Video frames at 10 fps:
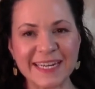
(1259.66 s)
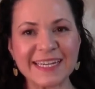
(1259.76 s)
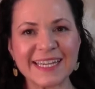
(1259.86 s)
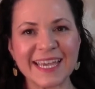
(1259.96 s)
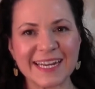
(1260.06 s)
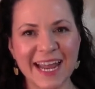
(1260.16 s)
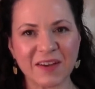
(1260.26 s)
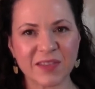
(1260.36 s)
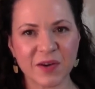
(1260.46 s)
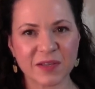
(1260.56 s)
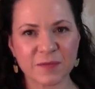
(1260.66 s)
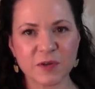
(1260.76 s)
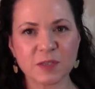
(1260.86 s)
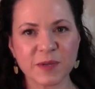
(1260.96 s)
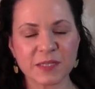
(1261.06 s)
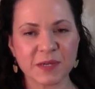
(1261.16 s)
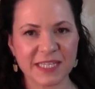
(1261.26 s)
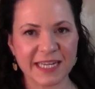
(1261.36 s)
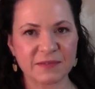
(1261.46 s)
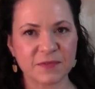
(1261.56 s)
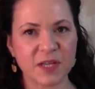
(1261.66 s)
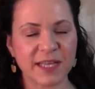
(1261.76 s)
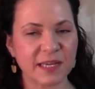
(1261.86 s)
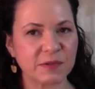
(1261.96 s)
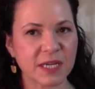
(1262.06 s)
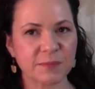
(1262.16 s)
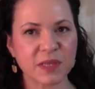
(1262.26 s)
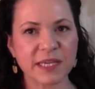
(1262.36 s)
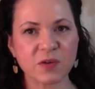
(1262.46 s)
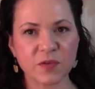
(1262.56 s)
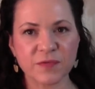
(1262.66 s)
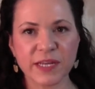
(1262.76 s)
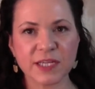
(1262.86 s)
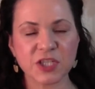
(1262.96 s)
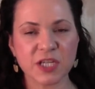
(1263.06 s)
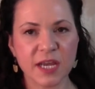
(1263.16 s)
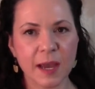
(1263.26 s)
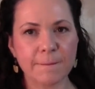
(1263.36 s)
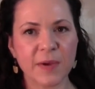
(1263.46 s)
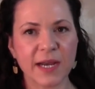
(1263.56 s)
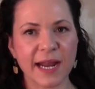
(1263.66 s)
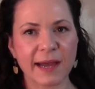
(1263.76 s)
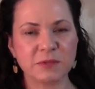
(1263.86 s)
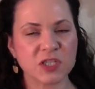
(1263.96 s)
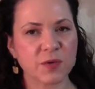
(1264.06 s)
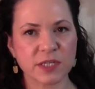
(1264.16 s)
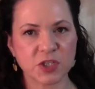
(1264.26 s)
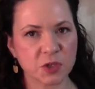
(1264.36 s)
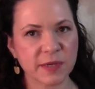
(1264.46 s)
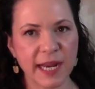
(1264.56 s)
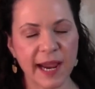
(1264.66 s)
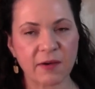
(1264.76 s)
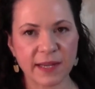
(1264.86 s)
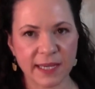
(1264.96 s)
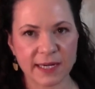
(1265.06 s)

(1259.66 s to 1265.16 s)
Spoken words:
didn't get it out there in the first place because I didn't feel like it was complete or finished, but I'm just going to do it now and